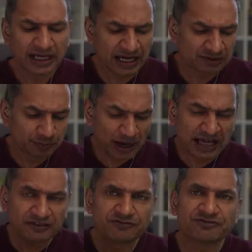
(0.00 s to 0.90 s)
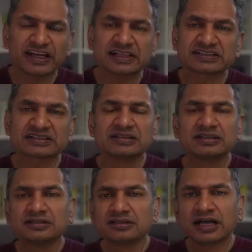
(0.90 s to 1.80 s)
And by this,
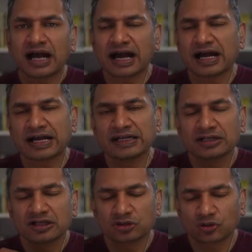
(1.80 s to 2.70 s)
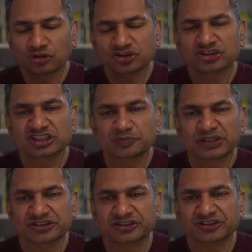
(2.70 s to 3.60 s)
I grow
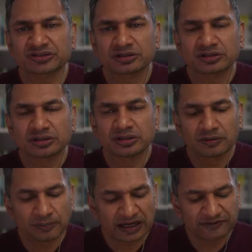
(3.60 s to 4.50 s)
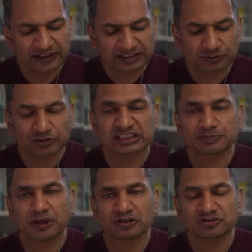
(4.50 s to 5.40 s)
suspicious. By this
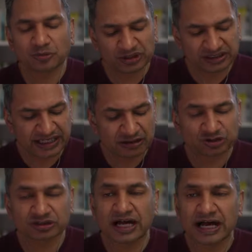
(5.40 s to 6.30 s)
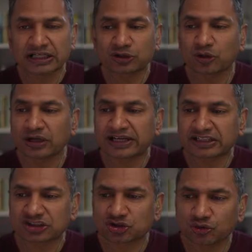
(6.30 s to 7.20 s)
response from the council, I grow
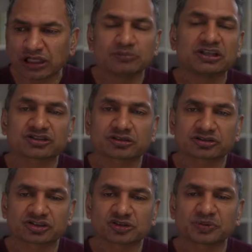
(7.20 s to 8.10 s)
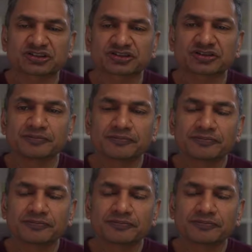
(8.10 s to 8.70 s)
extremely suspicious.